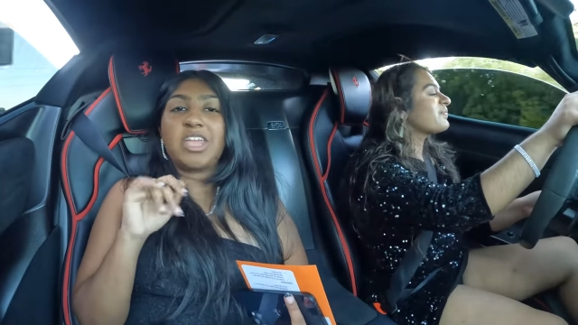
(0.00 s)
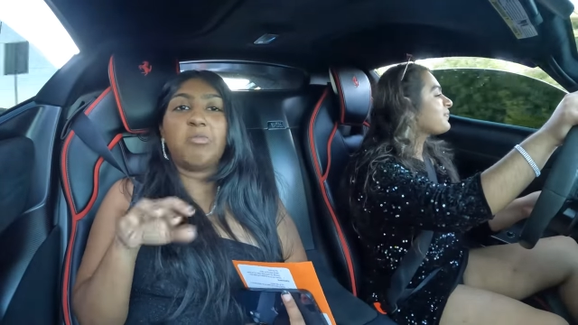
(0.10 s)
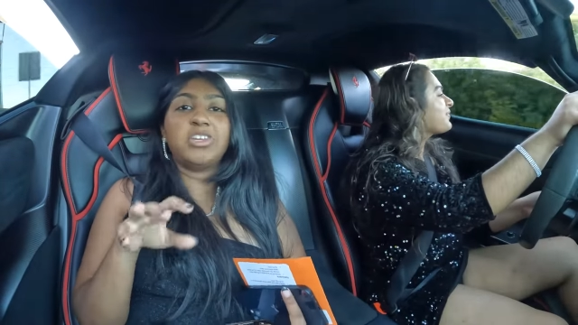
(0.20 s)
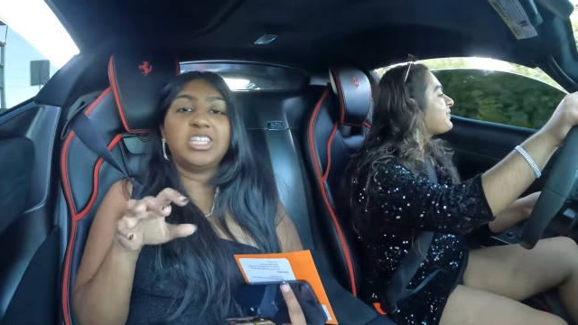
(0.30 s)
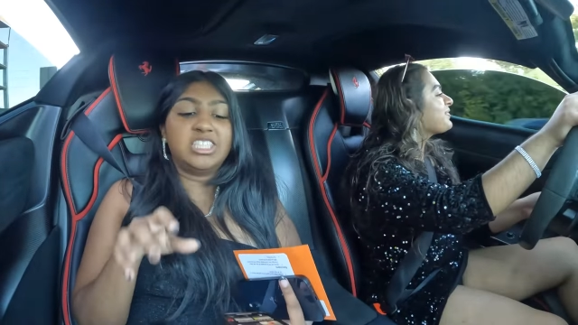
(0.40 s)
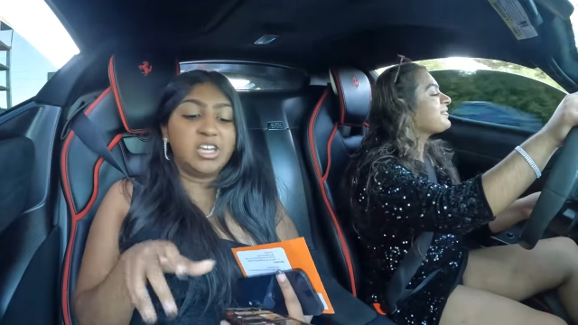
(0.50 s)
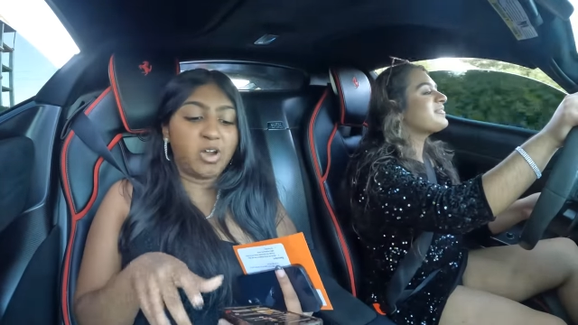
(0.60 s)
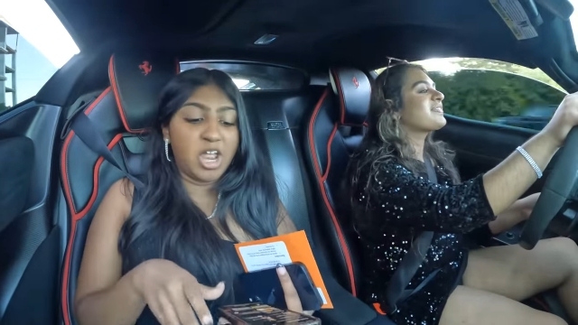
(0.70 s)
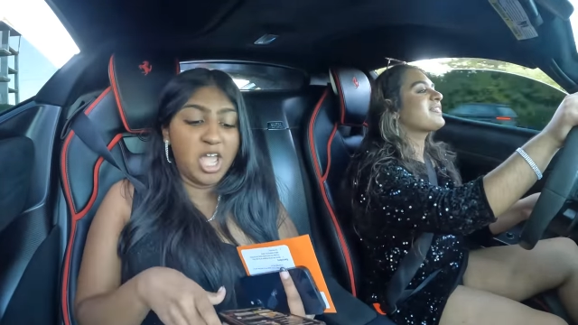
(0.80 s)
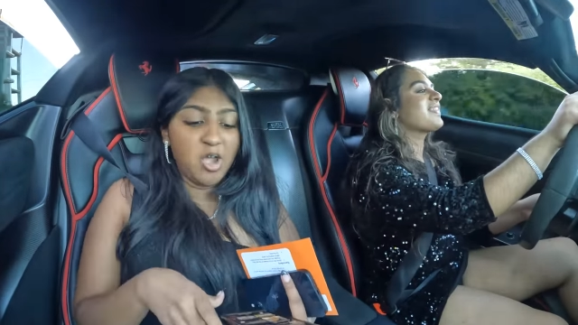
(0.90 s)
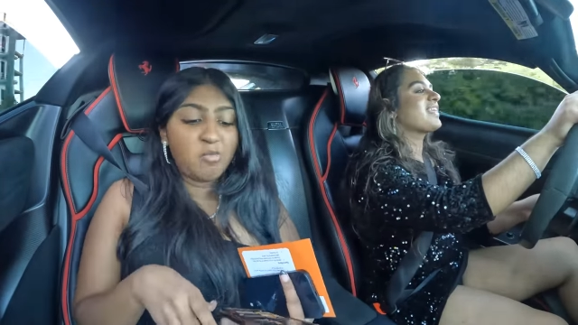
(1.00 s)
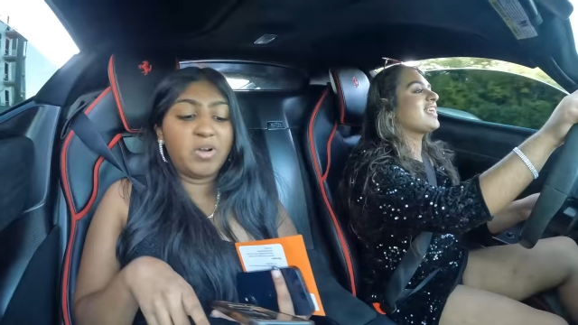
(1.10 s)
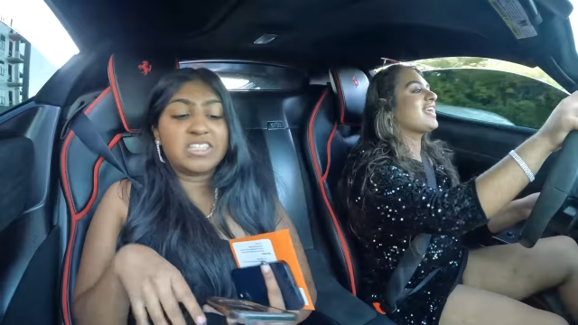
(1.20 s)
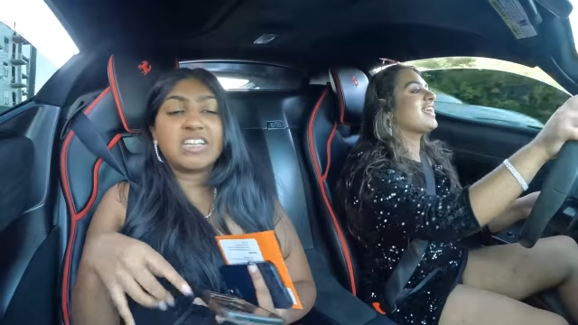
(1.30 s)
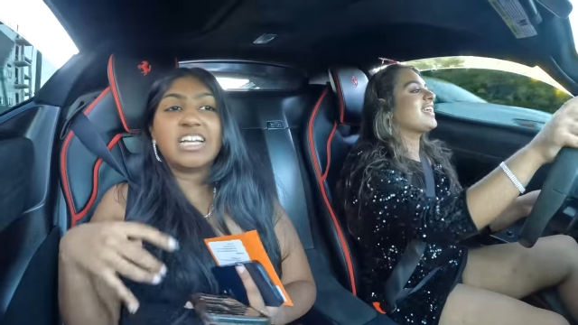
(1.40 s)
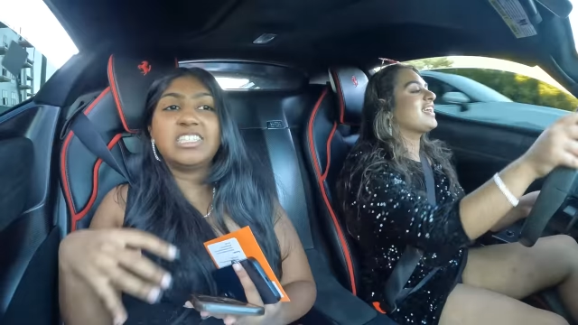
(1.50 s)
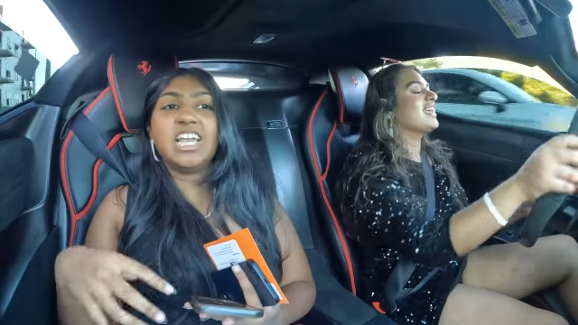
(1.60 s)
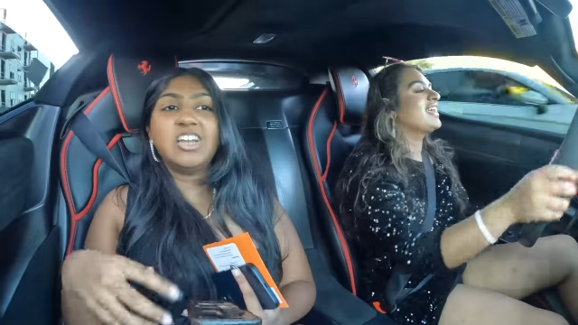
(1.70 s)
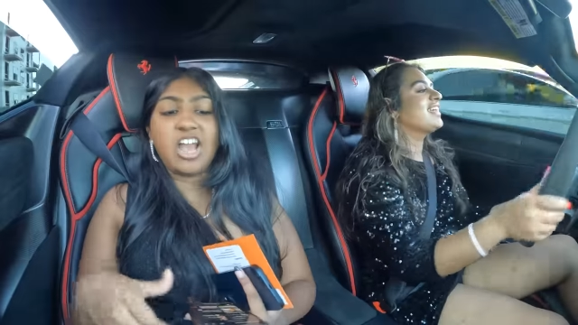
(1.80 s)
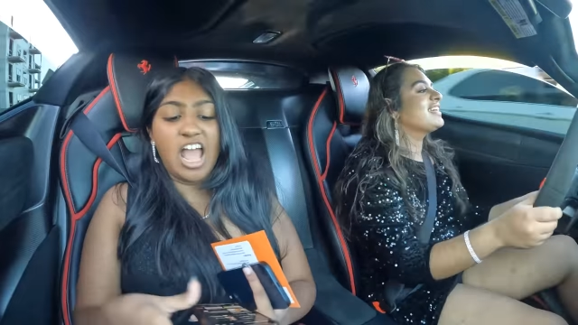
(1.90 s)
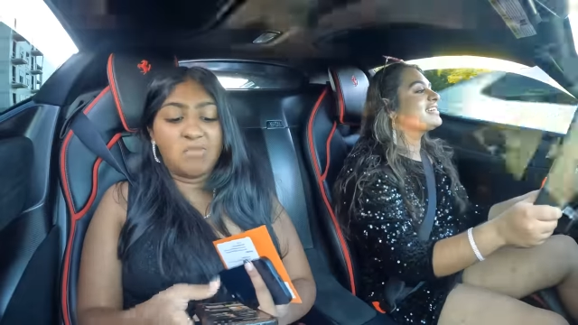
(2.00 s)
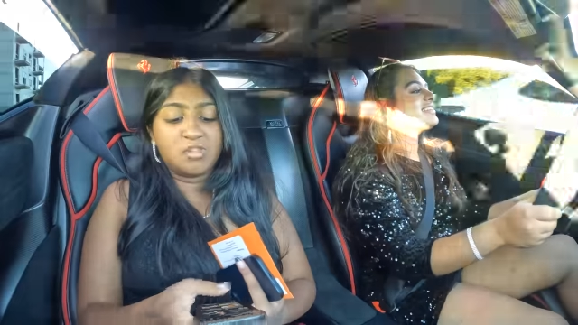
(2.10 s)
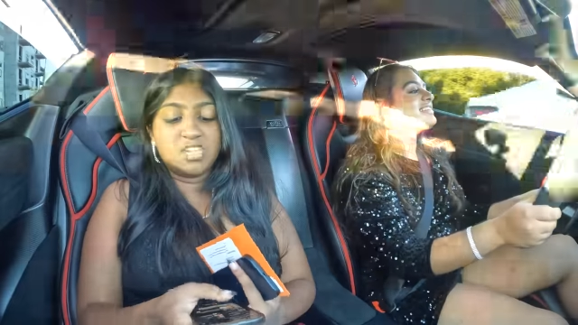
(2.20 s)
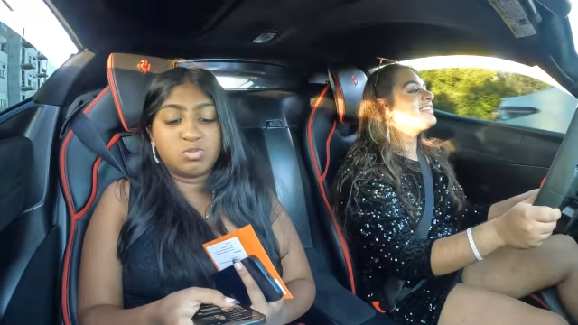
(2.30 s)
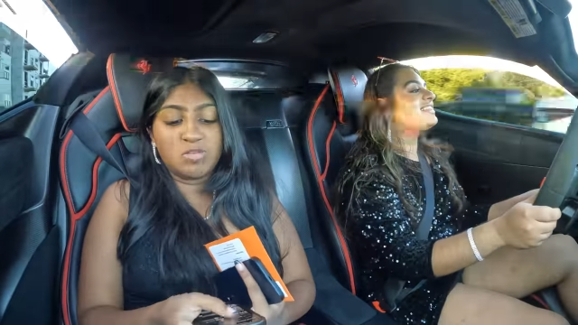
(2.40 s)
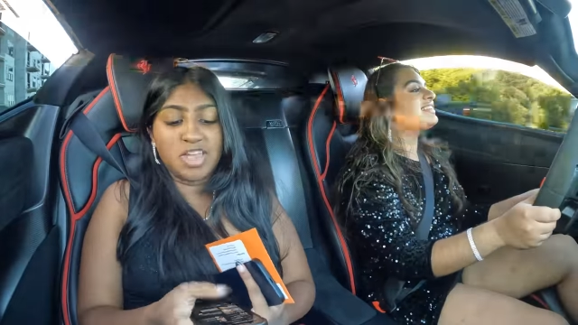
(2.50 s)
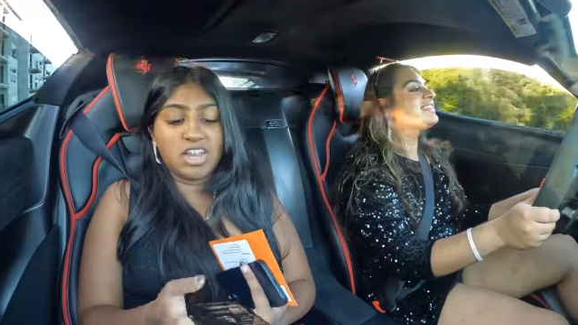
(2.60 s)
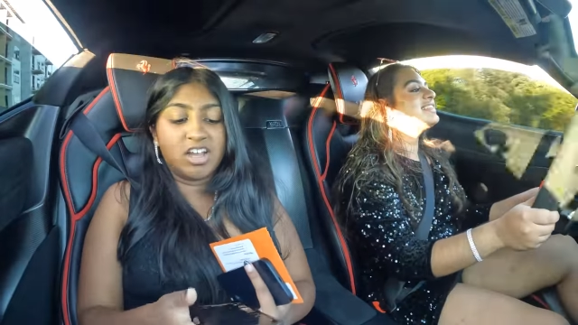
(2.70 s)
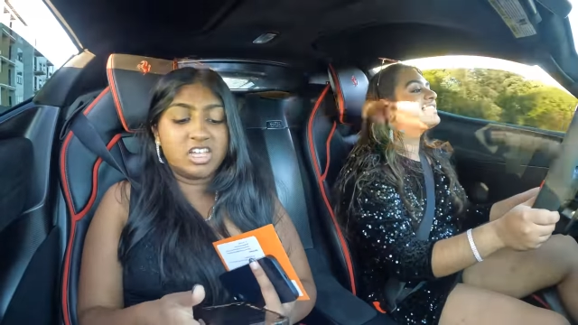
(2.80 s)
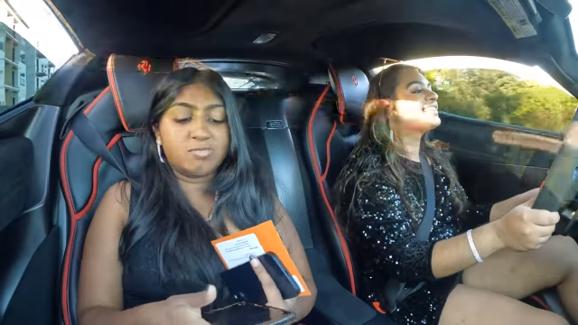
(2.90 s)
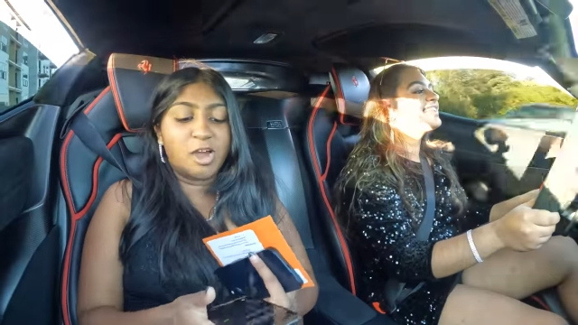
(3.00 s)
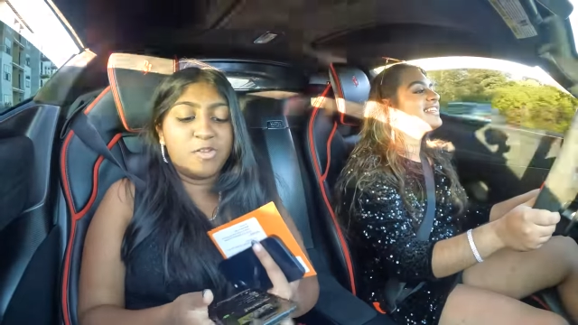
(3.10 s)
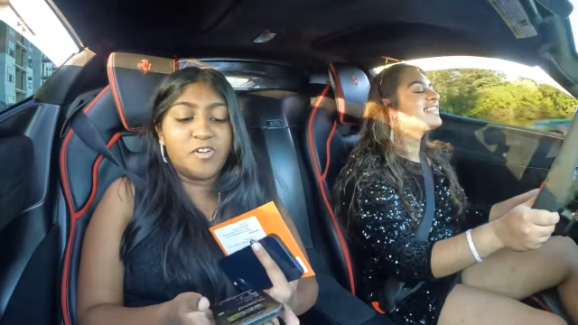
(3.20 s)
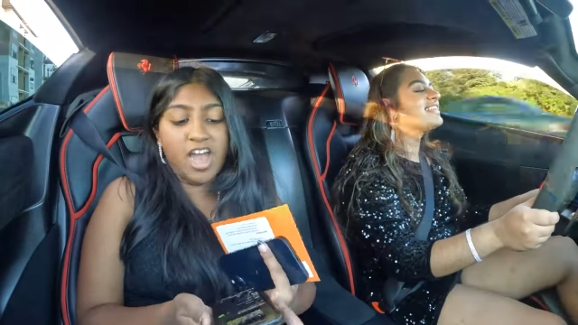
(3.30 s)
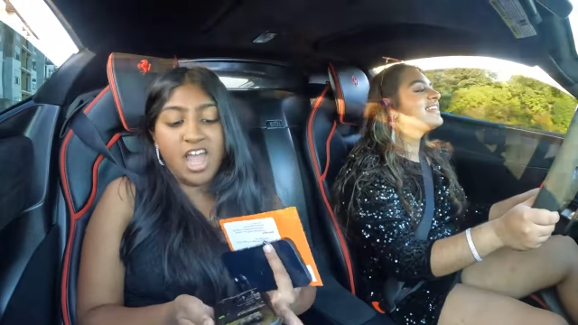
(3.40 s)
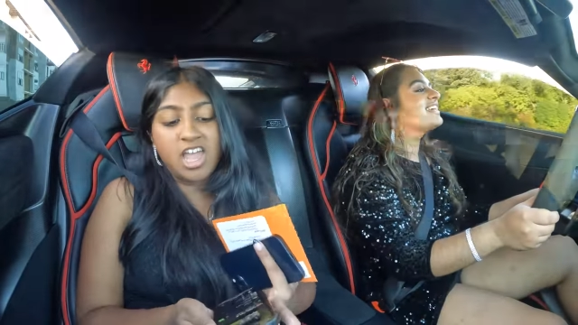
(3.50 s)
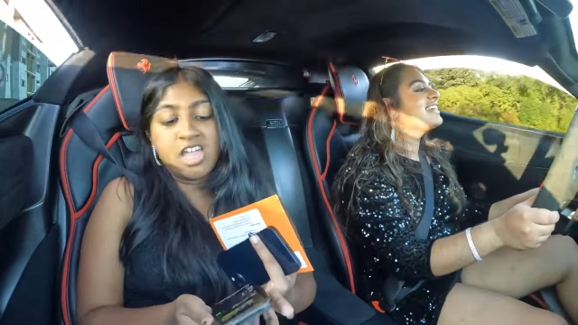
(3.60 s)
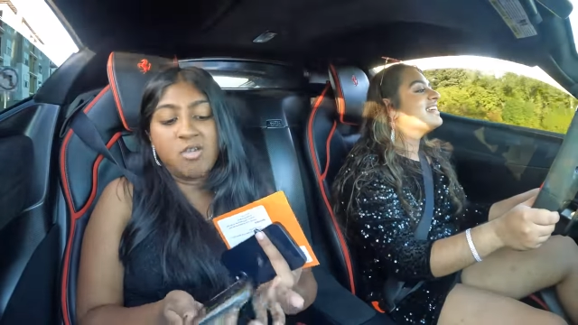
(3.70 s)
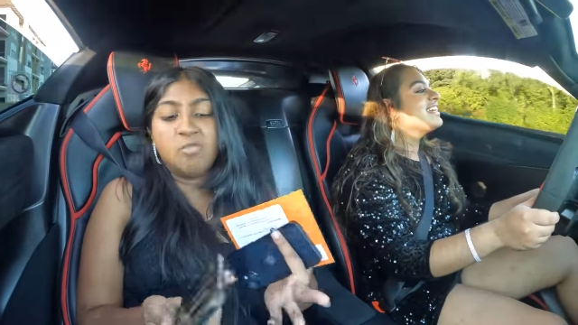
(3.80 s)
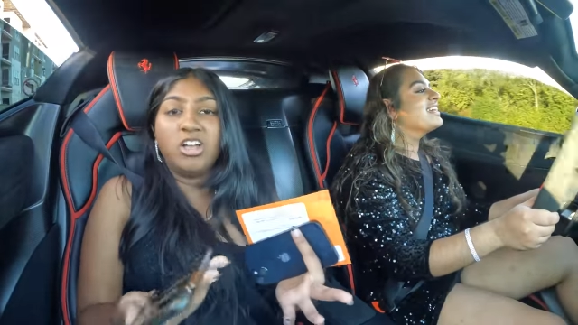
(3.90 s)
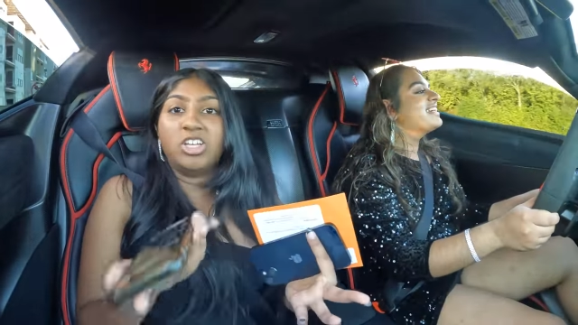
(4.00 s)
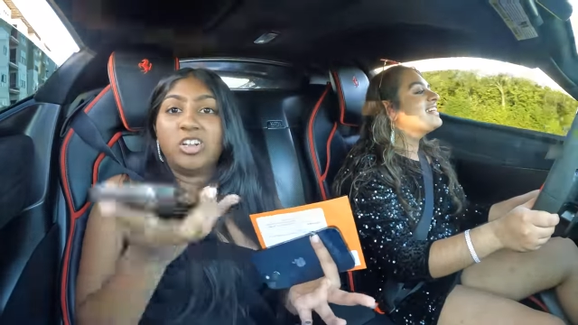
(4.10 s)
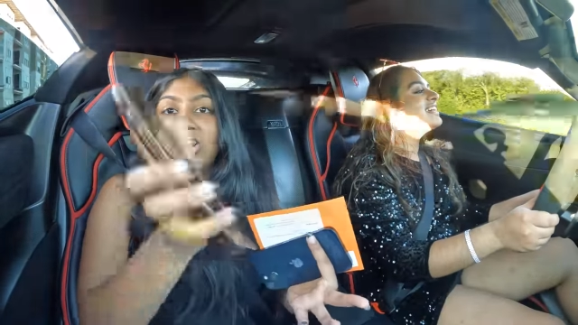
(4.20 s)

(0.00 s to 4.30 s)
Speaker 1: kept it a secret. But to contain our happiness, we made a Spotify million